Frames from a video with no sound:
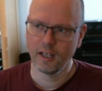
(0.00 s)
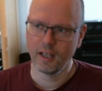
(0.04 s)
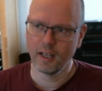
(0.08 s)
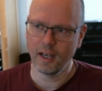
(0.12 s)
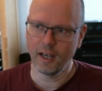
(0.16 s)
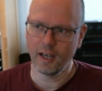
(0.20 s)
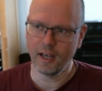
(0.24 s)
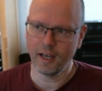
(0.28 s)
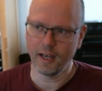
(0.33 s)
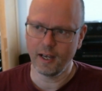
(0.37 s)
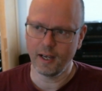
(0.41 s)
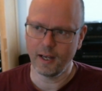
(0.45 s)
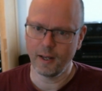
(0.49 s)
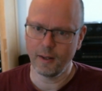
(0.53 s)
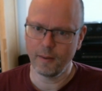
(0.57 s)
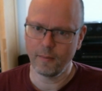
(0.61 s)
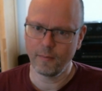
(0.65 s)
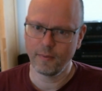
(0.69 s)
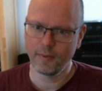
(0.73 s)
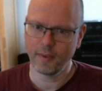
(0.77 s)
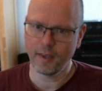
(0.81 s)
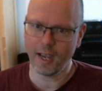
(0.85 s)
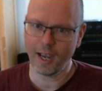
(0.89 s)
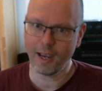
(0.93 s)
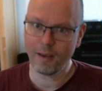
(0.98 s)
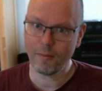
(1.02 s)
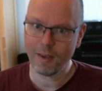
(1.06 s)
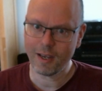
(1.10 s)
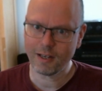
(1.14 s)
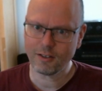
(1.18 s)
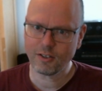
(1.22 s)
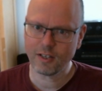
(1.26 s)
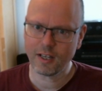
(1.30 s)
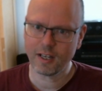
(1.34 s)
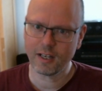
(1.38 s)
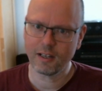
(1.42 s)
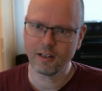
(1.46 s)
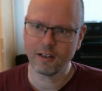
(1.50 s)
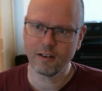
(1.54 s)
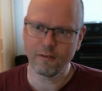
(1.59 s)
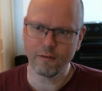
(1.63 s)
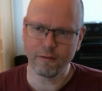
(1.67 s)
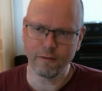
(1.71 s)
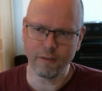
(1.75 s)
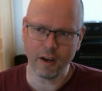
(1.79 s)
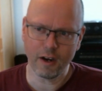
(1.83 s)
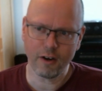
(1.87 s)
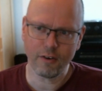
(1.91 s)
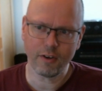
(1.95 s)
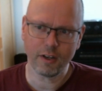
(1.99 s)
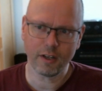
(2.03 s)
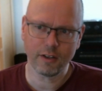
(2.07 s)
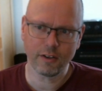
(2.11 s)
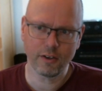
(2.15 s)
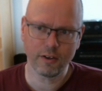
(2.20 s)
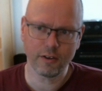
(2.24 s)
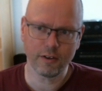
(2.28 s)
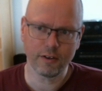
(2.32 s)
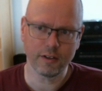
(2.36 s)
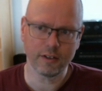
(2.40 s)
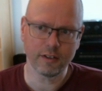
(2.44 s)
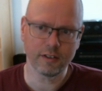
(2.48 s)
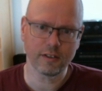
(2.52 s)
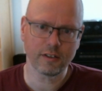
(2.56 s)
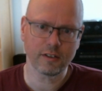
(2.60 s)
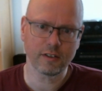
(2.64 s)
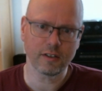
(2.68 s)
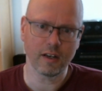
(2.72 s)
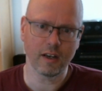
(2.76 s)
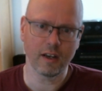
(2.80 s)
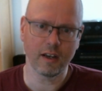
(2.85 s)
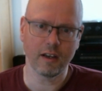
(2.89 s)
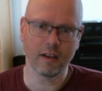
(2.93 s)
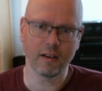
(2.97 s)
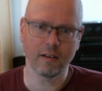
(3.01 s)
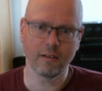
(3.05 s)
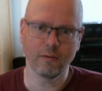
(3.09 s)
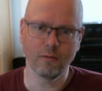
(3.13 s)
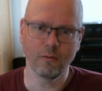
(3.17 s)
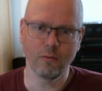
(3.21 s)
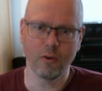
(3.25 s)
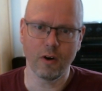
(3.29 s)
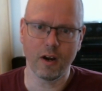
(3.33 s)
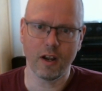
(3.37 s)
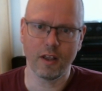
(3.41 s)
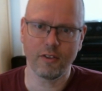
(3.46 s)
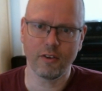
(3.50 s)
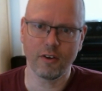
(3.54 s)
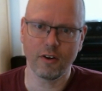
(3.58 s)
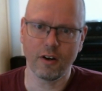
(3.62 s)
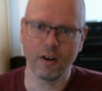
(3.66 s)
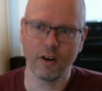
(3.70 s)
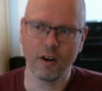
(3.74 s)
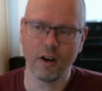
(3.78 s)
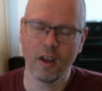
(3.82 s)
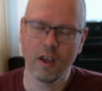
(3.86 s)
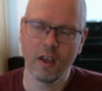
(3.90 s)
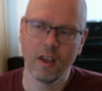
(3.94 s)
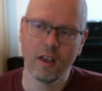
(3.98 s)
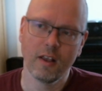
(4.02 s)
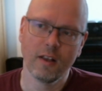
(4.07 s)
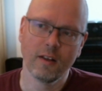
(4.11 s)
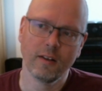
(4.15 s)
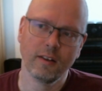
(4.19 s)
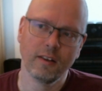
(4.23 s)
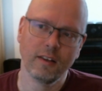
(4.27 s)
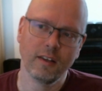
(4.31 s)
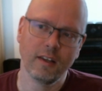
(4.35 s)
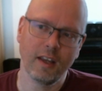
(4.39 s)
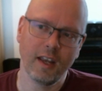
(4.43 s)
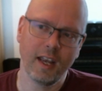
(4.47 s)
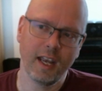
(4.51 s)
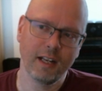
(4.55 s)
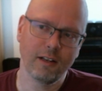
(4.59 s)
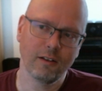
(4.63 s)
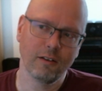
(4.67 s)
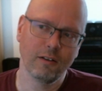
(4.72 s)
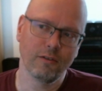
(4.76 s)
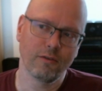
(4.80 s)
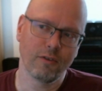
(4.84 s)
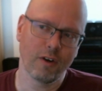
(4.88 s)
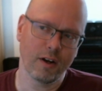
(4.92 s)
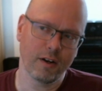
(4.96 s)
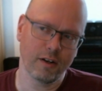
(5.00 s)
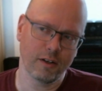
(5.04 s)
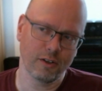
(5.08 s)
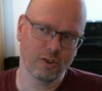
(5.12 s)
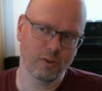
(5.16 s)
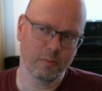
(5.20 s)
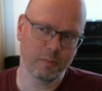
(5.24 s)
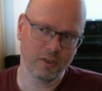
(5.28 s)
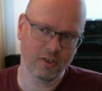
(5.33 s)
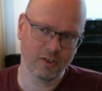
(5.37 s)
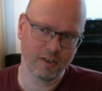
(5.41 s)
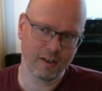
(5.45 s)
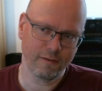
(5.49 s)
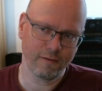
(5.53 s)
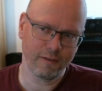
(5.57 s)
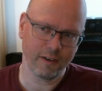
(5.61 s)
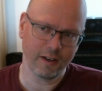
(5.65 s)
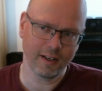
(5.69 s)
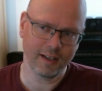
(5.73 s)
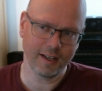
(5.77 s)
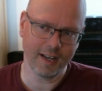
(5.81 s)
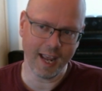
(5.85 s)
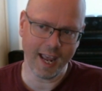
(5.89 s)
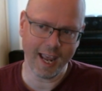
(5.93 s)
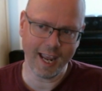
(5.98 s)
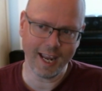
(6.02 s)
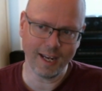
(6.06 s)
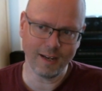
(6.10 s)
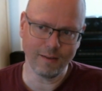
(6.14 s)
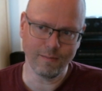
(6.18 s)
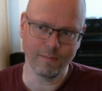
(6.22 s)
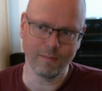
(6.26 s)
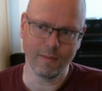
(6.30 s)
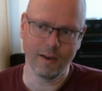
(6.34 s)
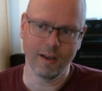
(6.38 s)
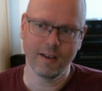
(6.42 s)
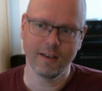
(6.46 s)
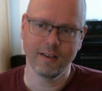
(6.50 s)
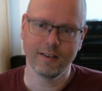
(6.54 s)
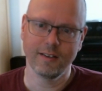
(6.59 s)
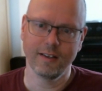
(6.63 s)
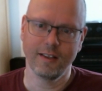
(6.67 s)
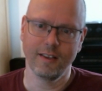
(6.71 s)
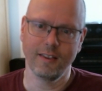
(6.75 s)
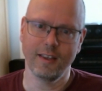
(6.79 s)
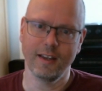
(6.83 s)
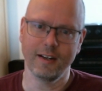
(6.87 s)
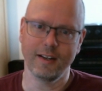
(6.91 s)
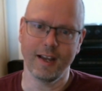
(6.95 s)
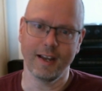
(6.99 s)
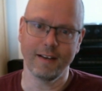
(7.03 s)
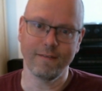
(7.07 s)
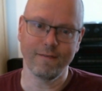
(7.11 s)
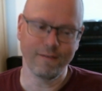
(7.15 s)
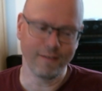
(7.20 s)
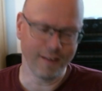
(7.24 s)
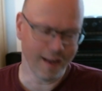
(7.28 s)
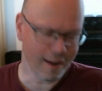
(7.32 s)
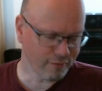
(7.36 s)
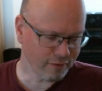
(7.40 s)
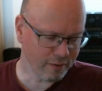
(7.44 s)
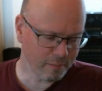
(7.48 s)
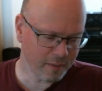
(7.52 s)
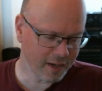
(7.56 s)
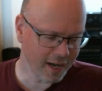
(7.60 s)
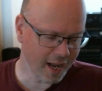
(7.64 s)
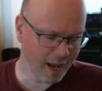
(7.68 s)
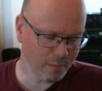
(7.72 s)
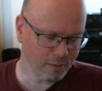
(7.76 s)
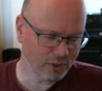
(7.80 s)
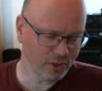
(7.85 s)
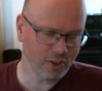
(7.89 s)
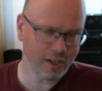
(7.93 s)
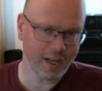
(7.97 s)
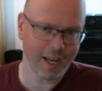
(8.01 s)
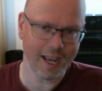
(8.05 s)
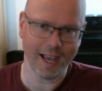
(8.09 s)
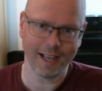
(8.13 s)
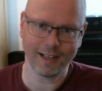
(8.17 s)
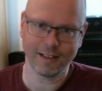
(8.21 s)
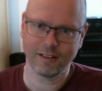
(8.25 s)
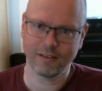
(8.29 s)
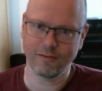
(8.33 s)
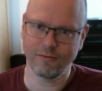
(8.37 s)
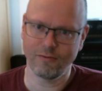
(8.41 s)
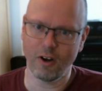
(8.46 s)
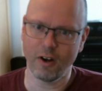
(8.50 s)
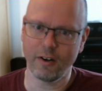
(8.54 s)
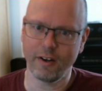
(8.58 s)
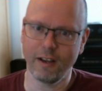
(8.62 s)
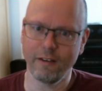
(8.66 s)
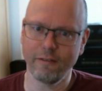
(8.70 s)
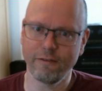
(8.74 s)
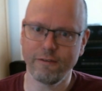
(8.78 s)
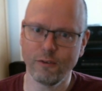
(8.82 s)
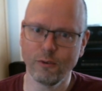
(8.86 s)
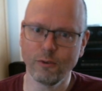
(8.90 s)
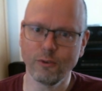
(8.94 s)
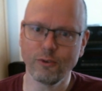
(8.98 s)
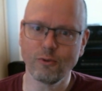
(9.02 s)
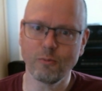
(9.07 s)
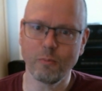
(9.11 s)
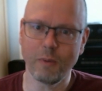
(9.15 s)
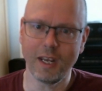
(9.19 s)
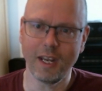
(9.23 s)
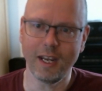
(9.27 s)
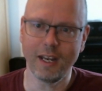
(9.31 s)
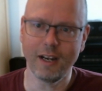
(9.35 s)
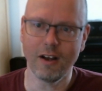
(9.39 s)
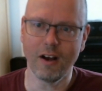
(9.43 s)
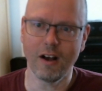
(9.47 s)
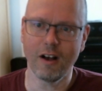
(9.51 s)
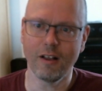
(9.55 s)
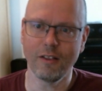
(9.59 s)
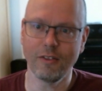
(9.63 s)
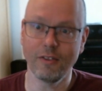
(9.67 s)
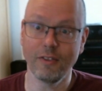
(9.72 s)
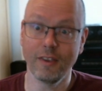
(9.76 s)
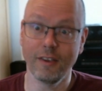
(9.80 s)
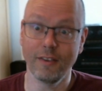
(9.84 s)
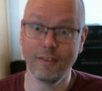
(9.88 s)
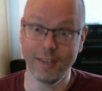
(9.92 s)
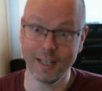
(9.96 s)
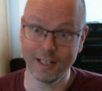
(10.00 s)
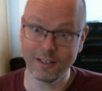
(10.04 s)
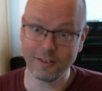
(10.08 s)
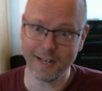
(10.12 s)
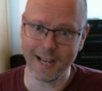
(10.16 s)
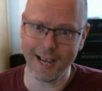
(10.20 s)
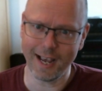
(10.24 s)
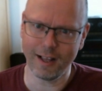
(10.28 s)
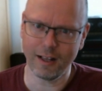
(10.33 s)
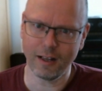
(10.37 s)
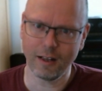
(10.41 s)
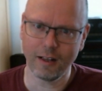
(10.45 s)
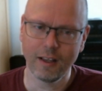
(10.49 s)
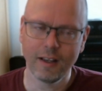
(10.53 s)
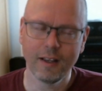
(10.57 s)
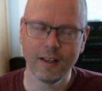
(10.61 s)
I'm actually very curious whether it'll run a specific game that I've never been able to get running full speed on this Dell